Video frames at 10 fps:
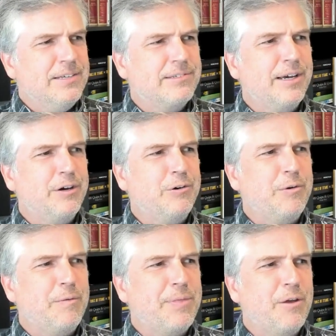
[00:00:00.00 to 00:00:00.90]

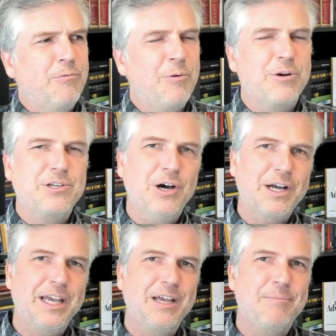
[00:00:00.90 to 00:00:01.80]
So when we're
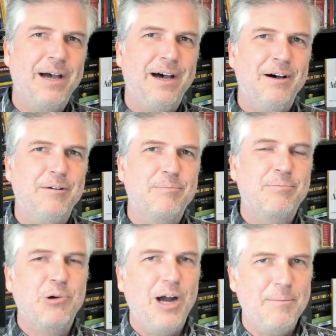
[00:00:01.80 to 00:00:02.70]
talking
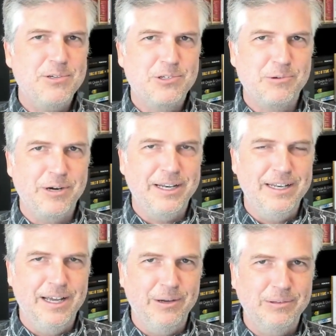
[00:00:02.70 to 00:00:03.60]
about promissory
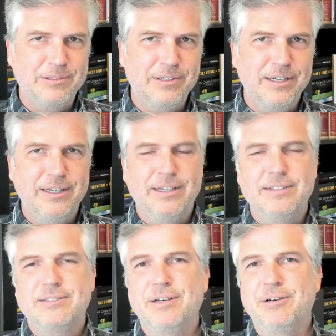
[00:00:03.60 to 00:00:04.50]
notes,
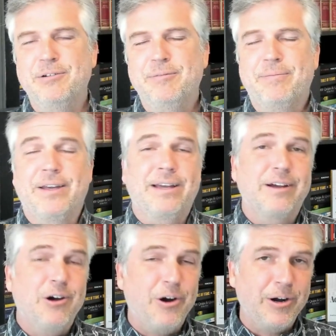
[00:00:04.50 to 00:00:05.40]
so, like
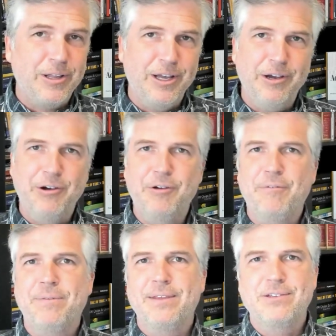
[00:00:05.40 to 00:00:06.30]
a car
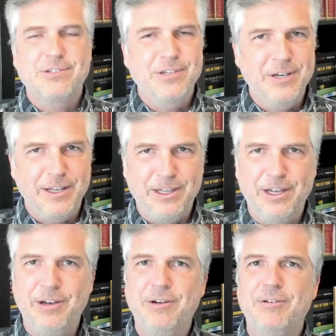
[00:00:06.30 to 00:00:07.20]
loan, student
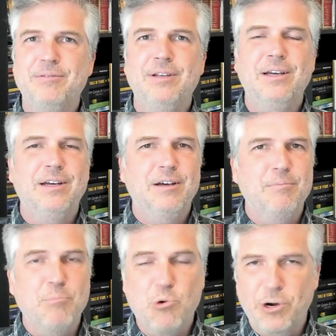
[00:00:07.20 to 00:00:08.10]
loan,
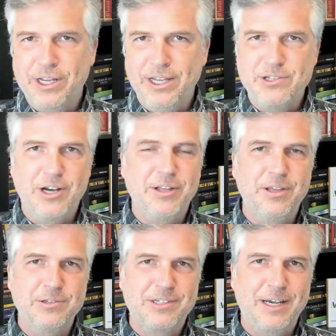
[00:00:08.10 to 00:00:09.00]
mortgage, all
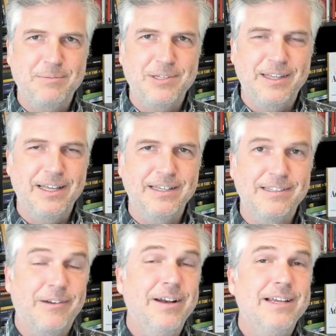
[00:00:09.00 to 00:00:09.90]
those types of
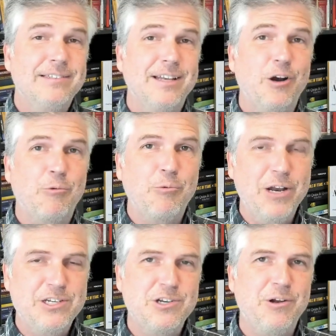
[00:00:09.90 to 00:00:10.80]
things, there is an
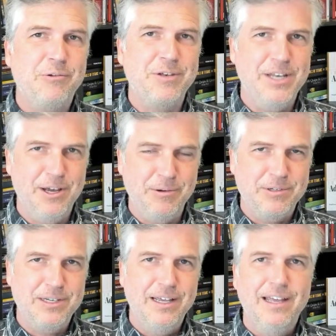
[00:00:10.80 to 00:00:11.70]
original
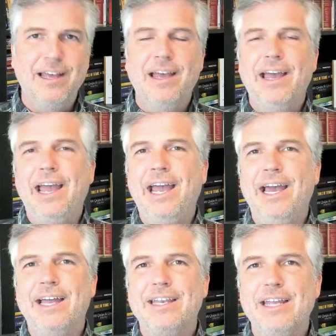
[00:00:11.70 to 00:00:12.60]
note.
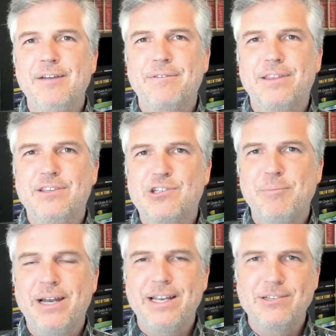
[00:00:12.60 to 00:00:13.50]
And if
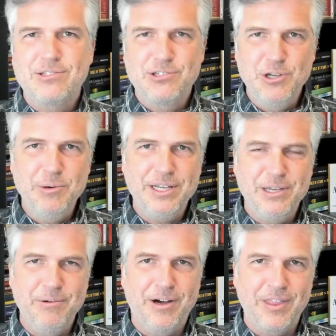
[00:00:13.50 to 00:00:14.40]
somebody is suing
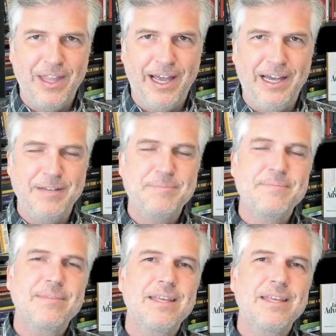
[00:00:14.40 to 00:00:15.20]
you on that,